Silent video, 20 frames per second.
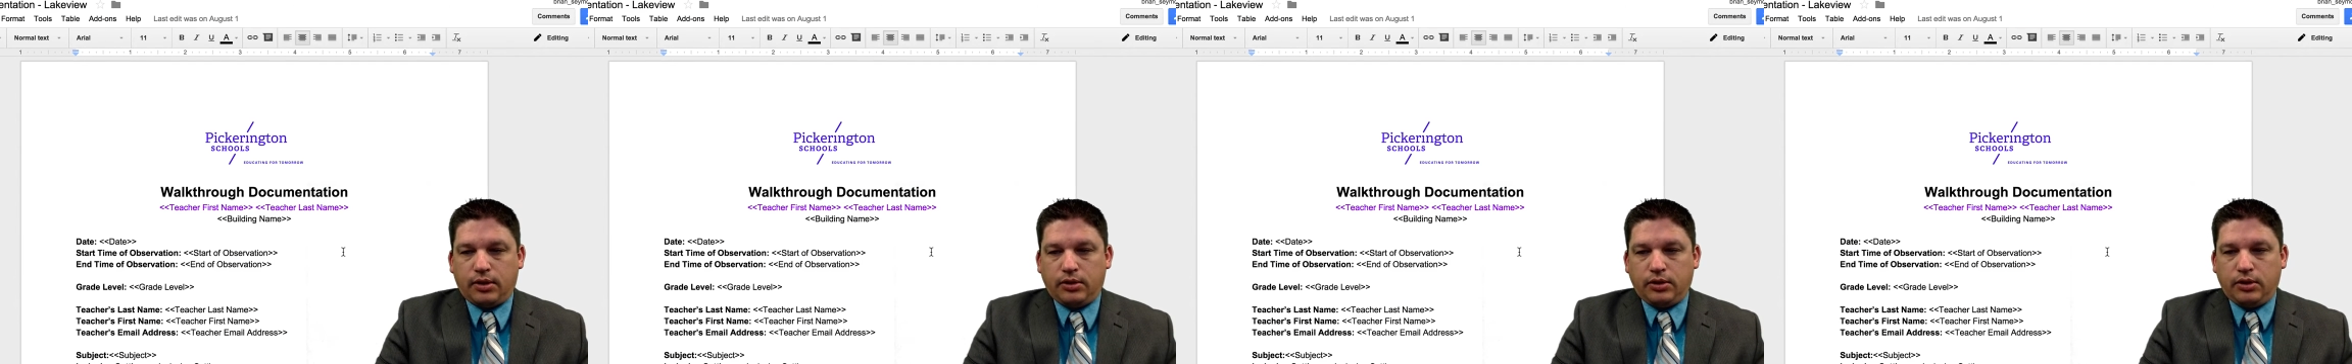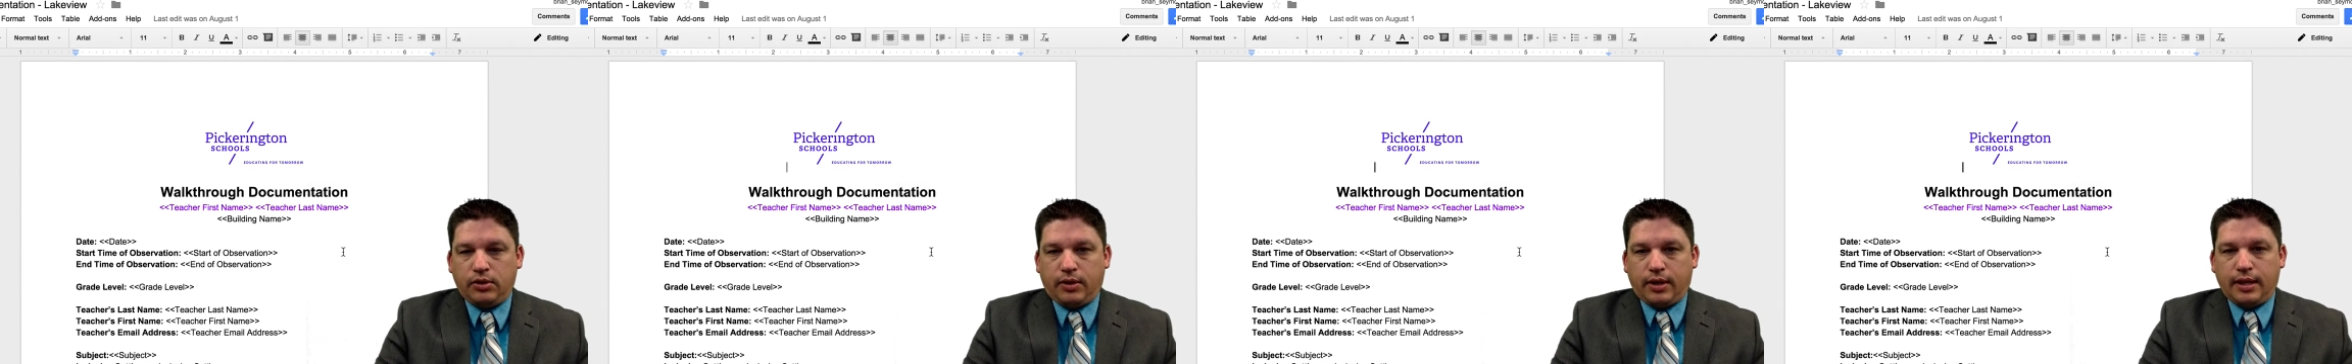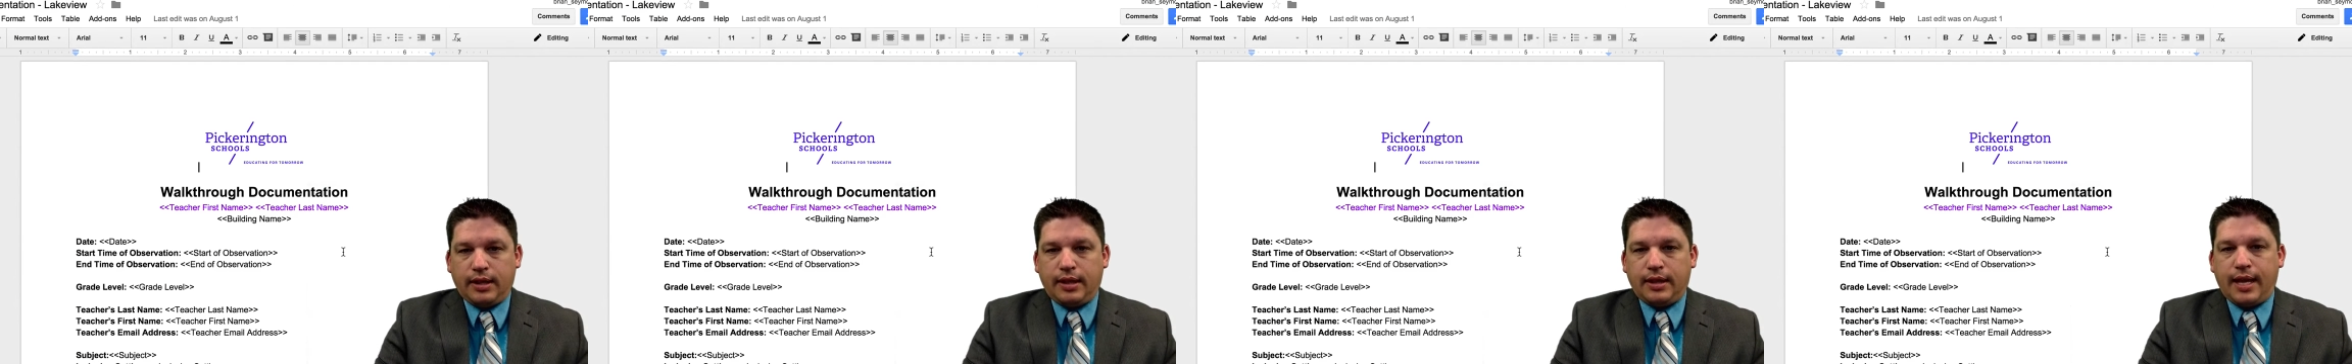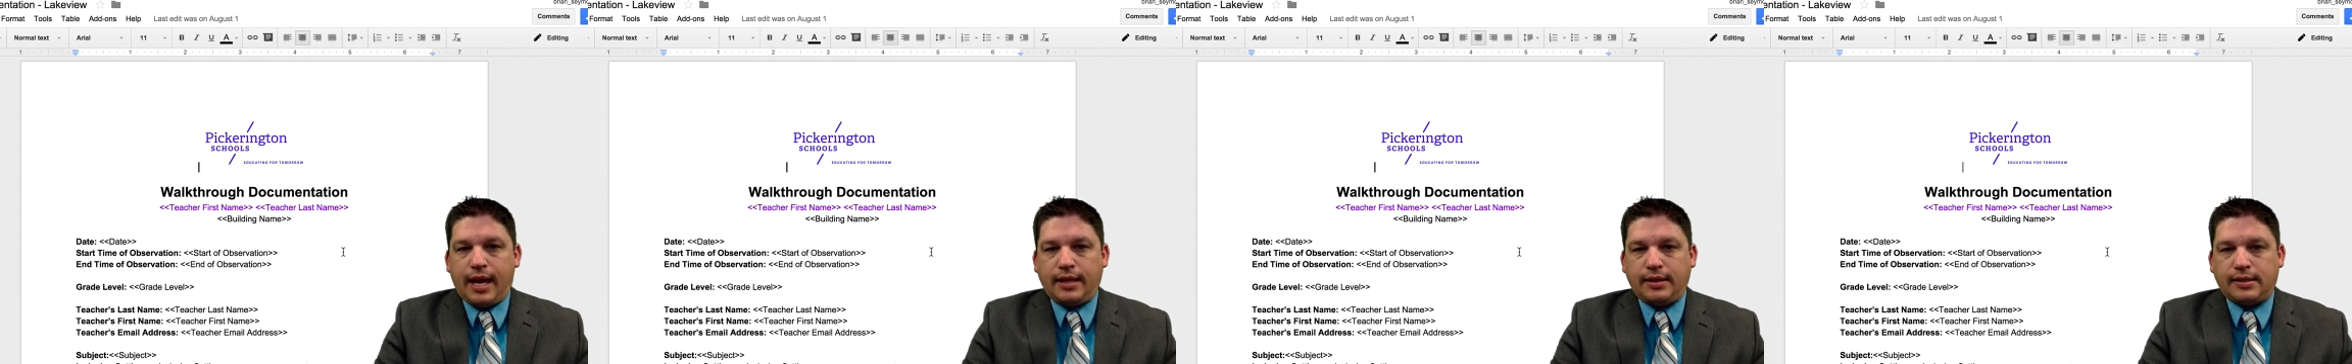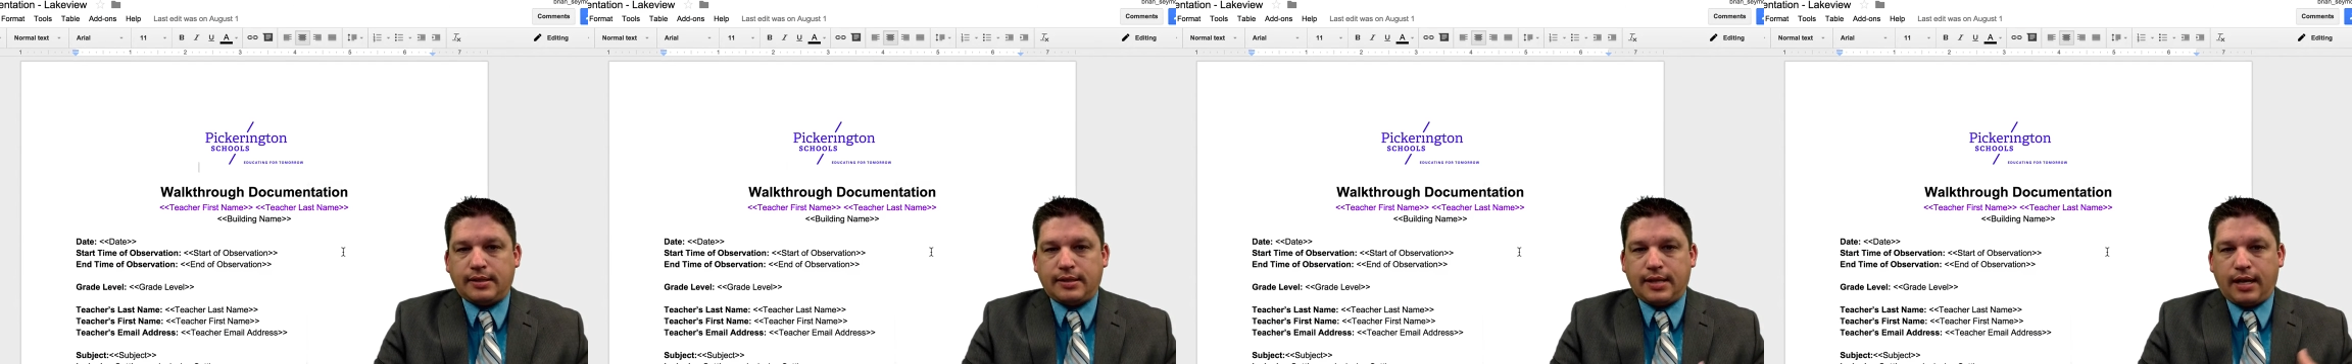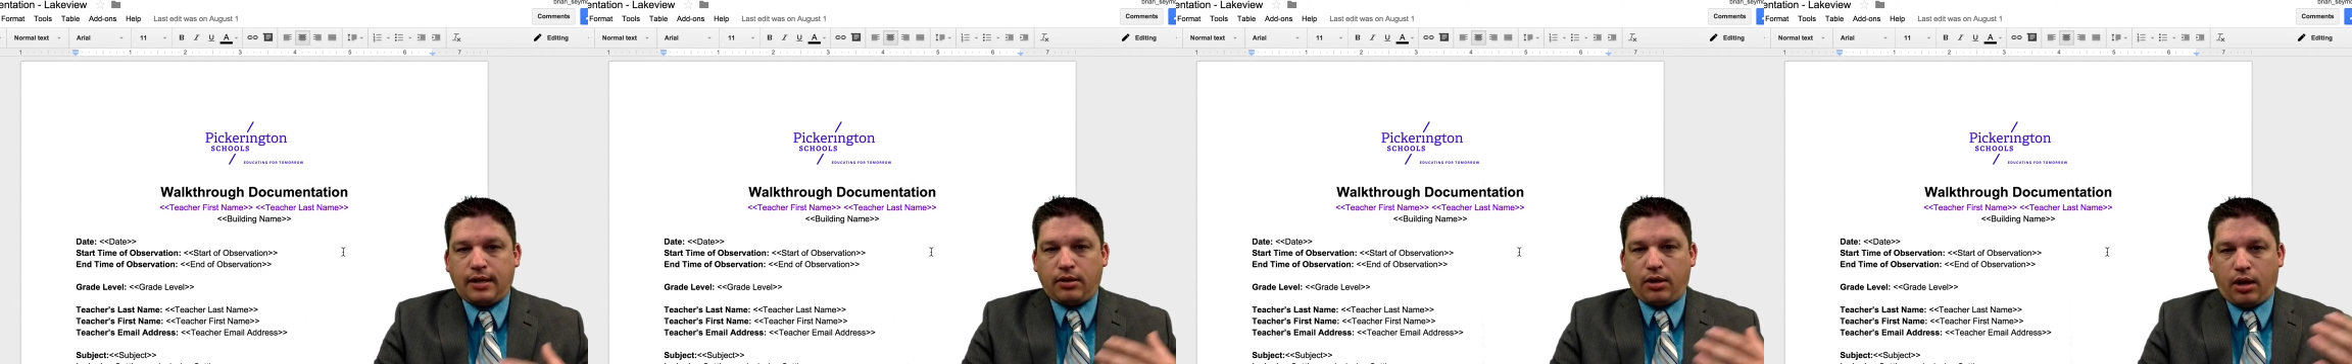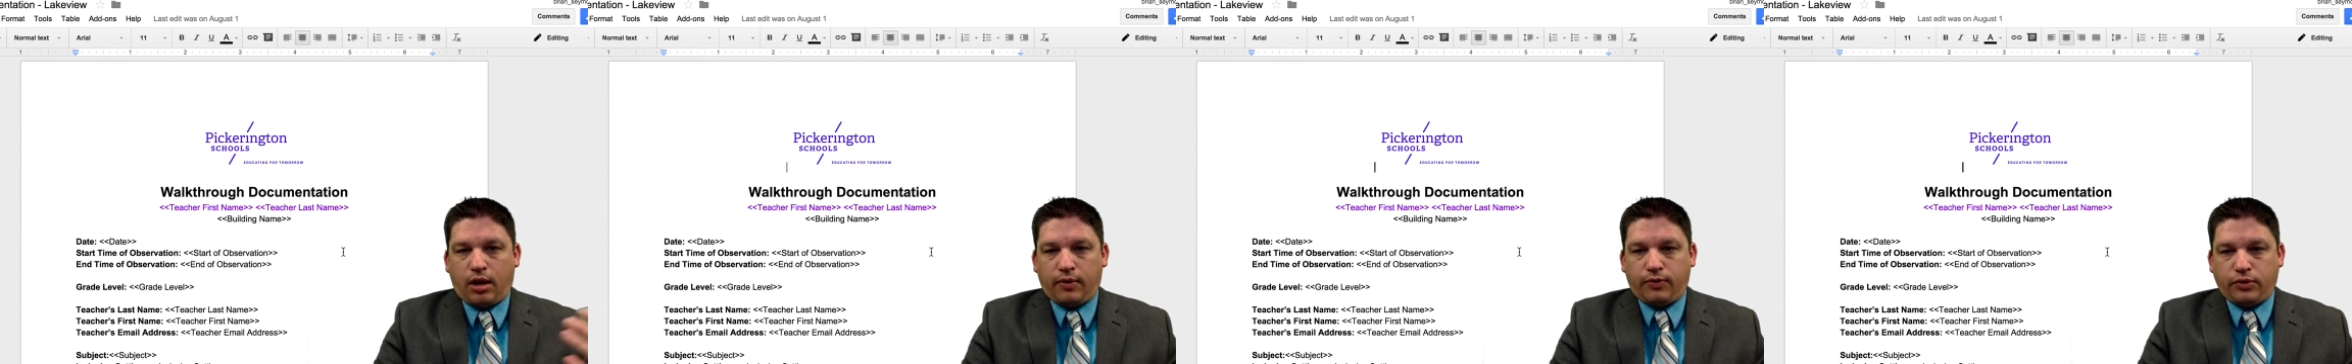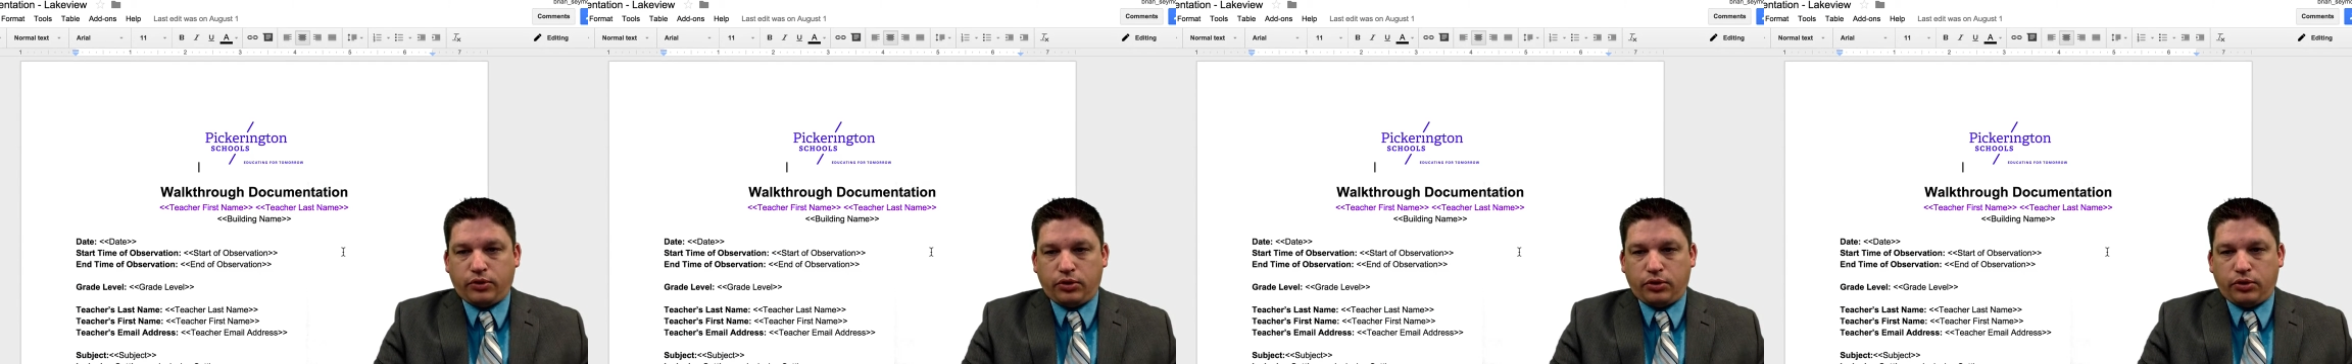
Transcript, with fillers: you can then send off